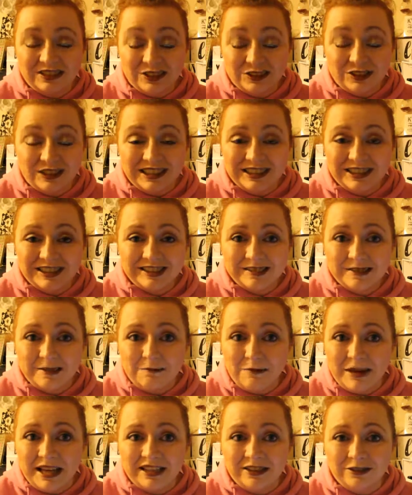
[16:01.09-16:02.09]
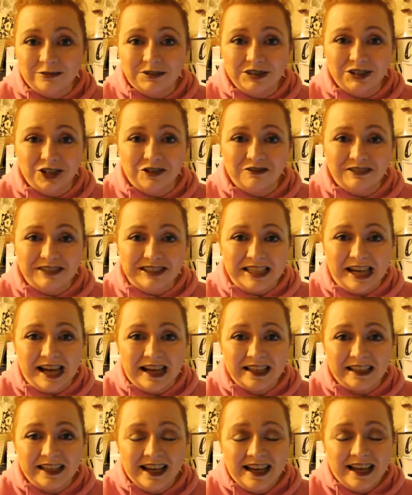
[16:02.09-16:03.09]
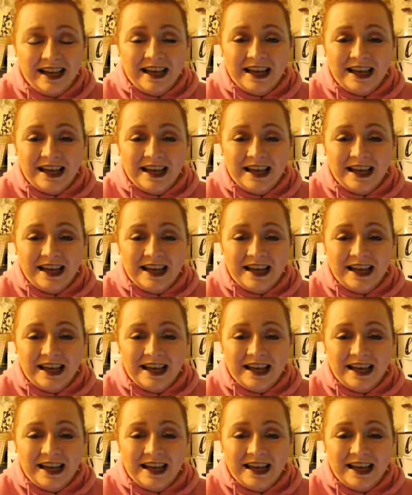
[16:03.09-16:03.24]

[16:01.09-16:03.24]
done this makeup story tag,